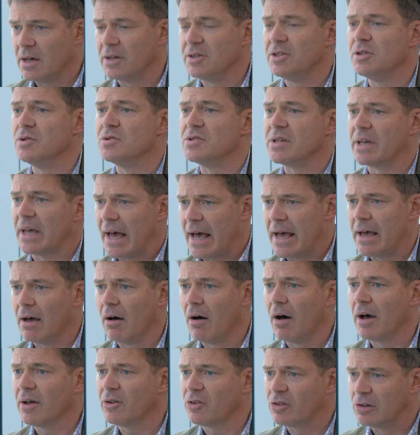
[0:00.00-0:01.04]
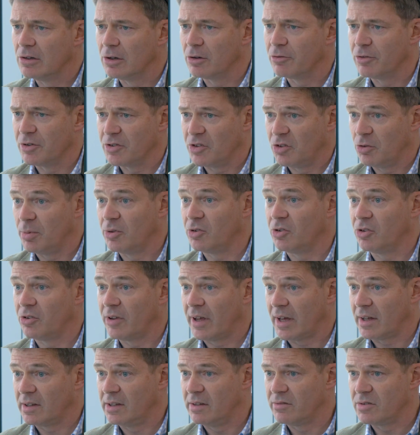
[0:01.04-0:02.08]
and using AI to look for
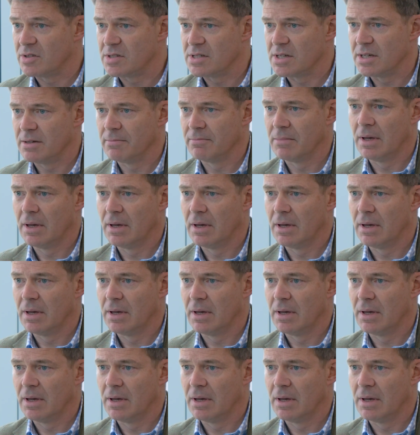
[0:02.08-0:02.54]
suspicious activity.